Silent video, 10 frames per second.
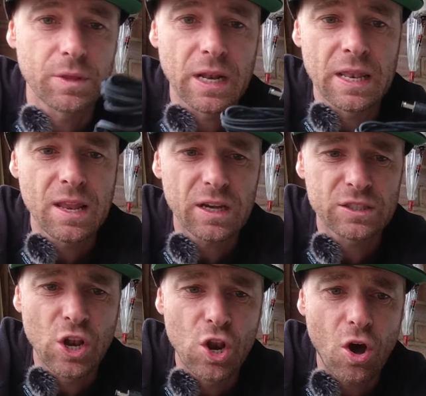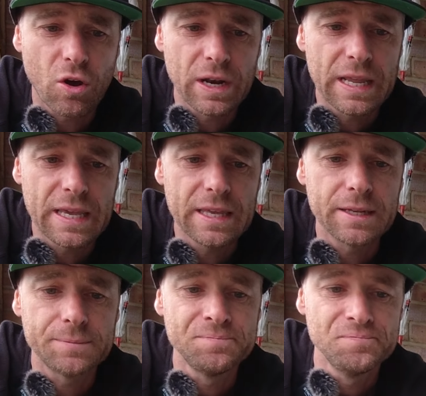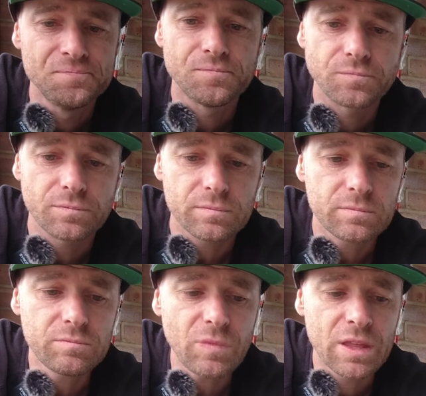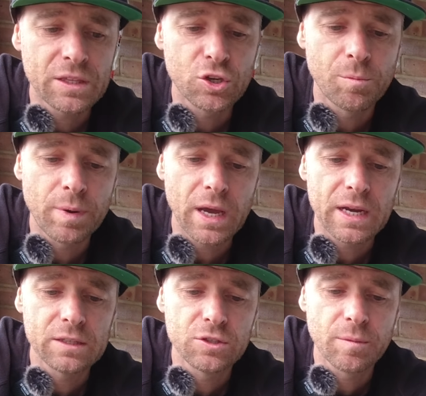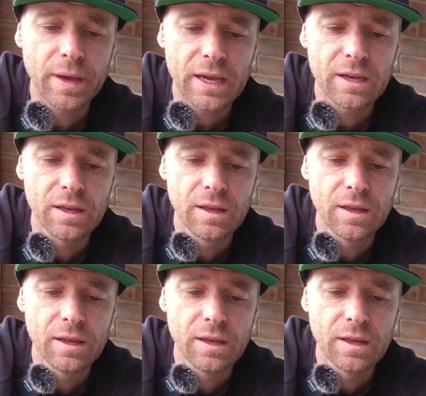with a nice long lead that you can plug it into the back.